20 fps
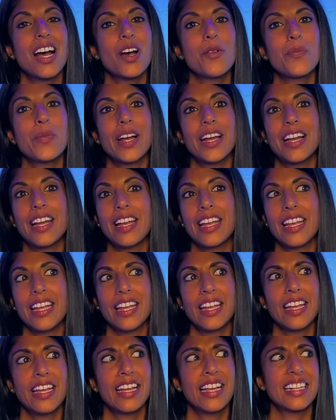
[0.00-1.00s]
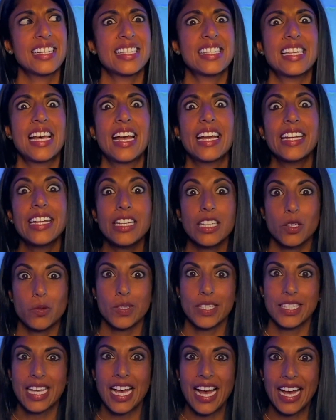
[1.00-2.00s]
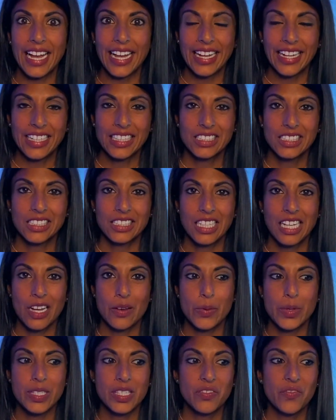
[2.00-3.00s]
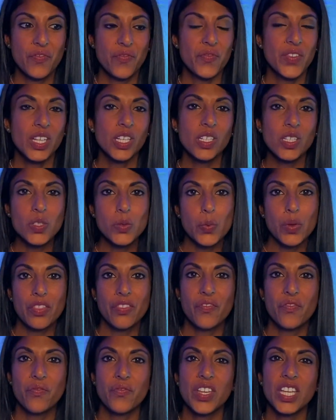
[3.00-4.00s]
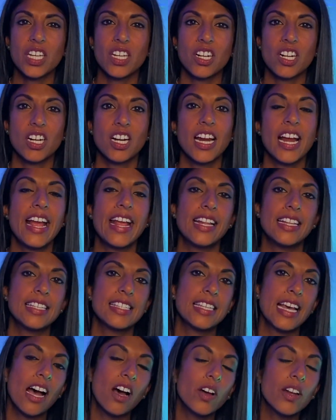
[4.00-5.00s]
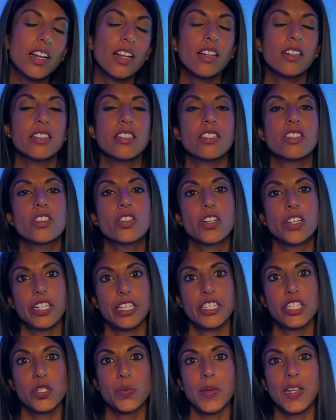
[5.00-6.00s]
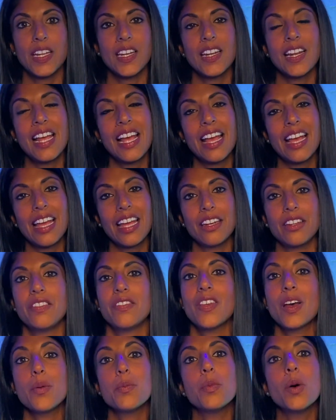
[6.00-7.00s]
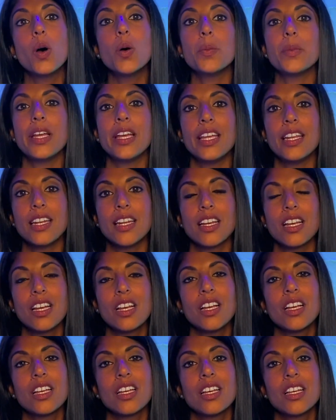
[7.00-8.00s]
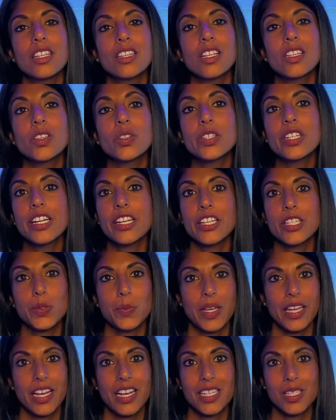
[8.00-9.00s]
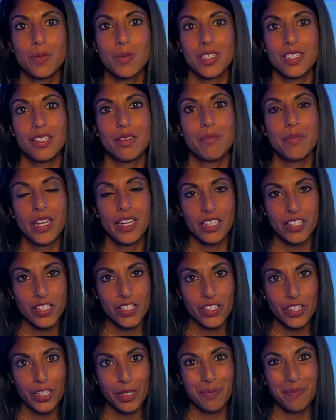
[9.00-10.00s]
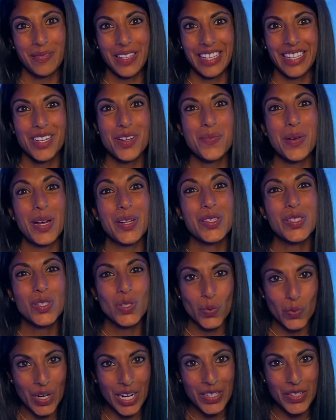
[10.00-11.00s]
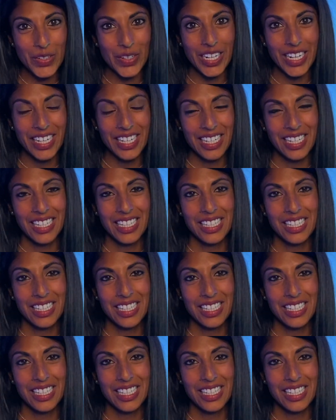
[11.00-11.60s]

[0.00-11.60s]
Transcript: My anxiety was high. I was filled with fear and doubt and discouragement. And in that moment, the Lord used my husband to minister to me about surrendering.